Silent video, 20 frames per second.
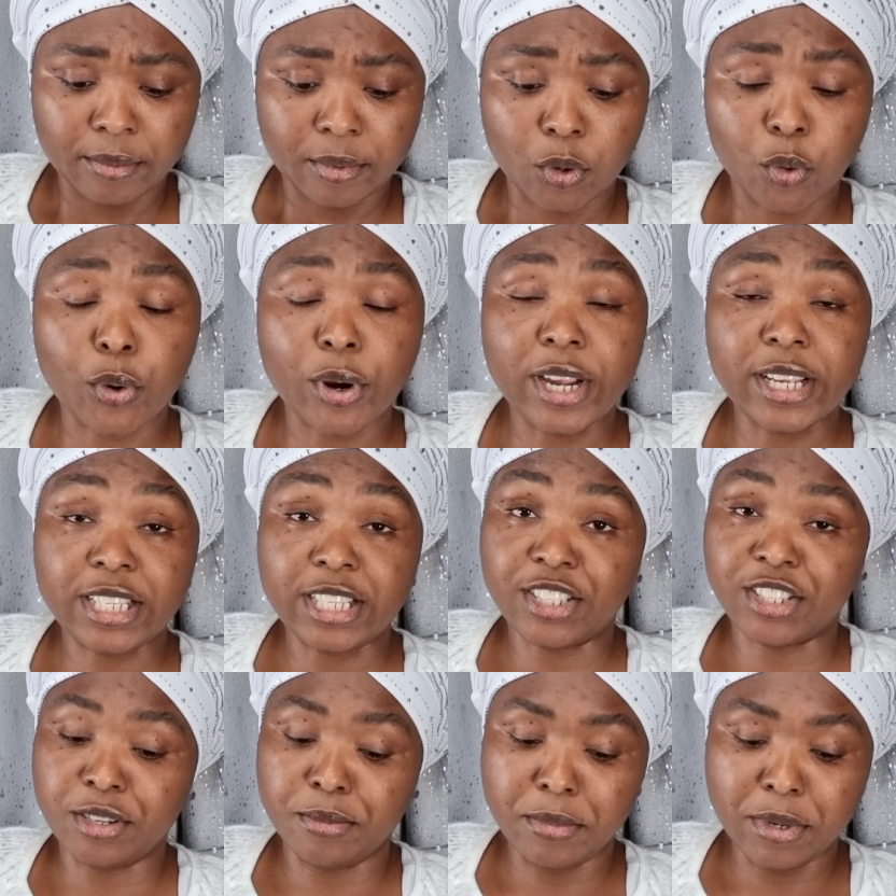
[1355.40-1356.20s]
great
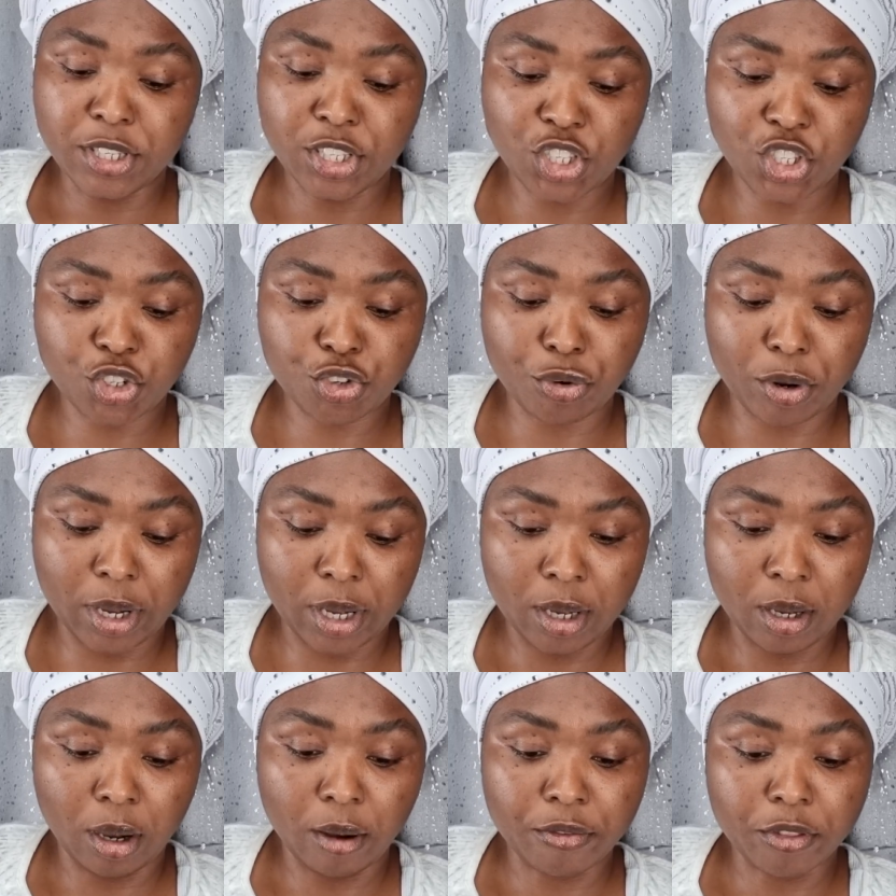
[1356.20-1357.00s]
is the mystery
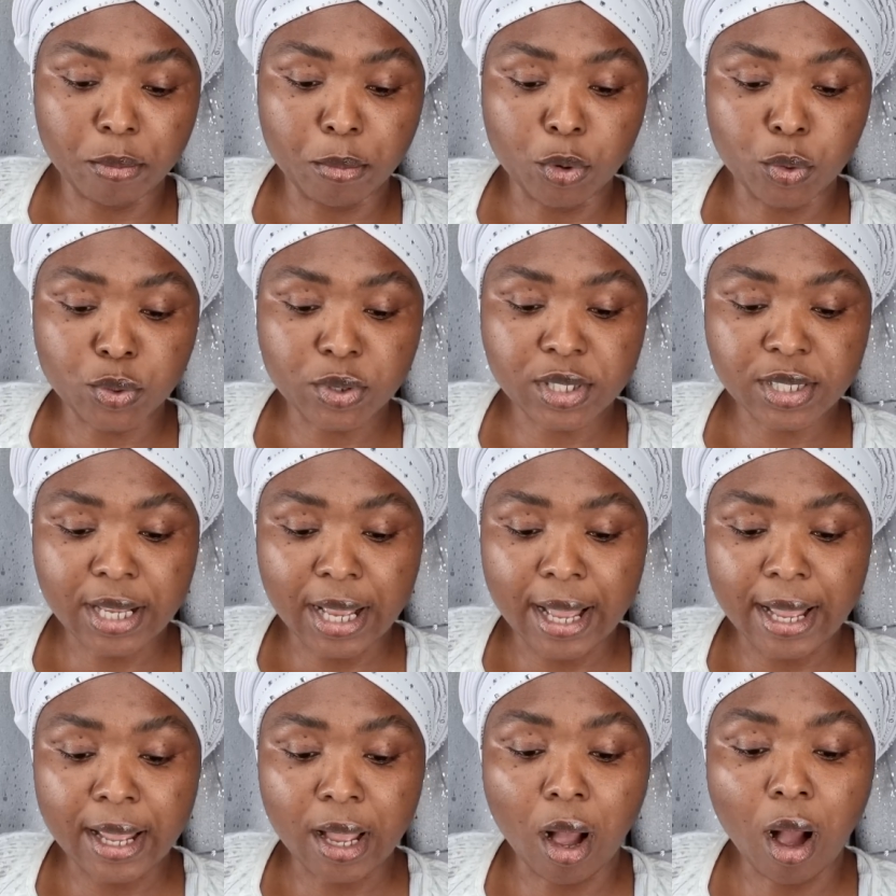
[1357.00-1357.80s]
of the Most High.